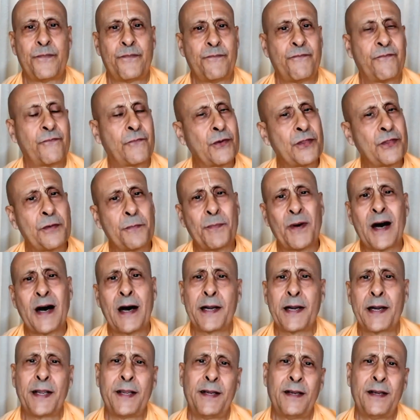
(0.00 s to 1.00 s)
For the
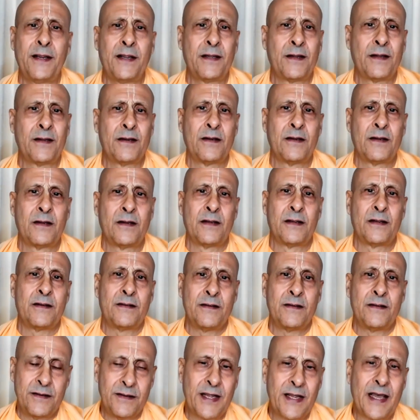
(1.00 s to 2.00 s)
body,
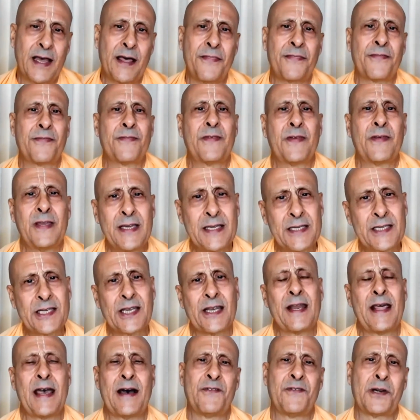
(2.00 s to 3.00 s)
death is
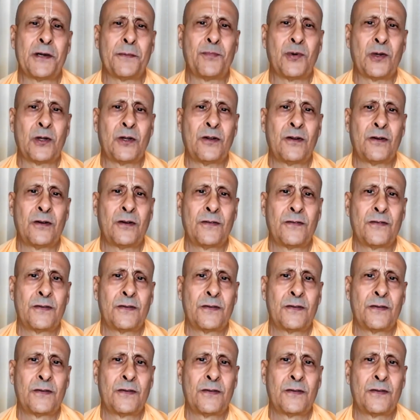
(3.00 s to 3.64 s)
inevitable.